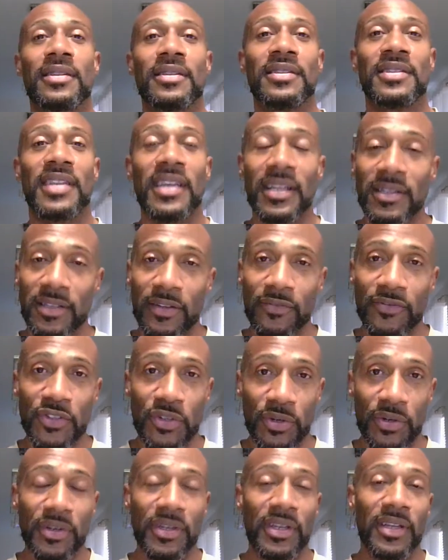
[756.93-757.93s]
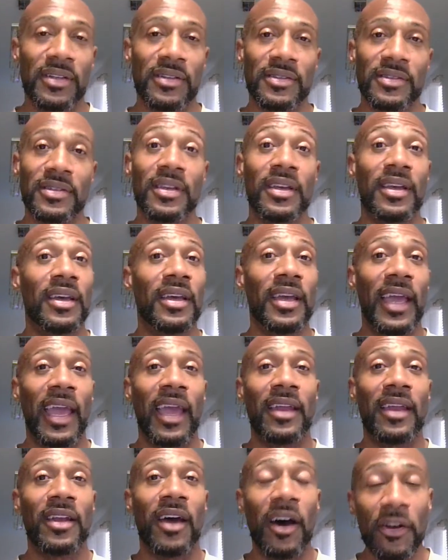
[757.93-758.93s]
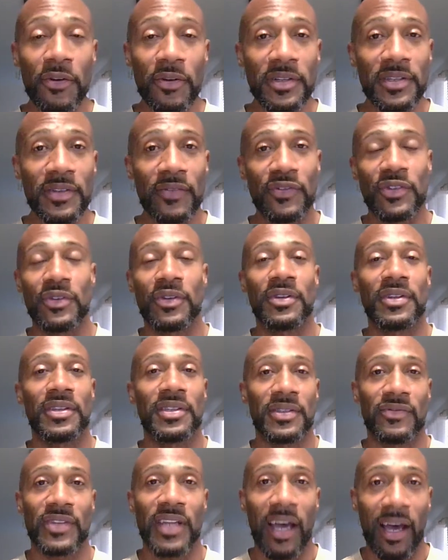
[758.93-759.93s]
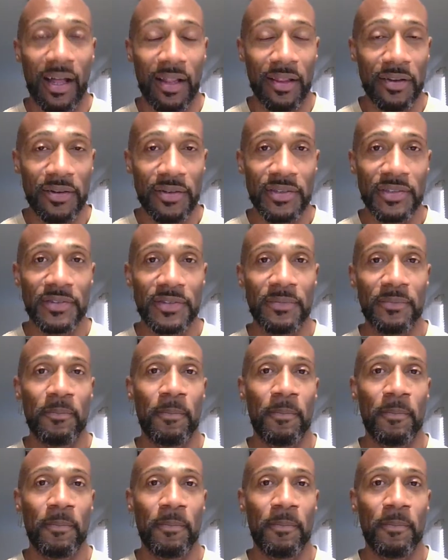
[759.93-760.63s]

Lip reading: tens of trillions, and hundreds of trillions of dollars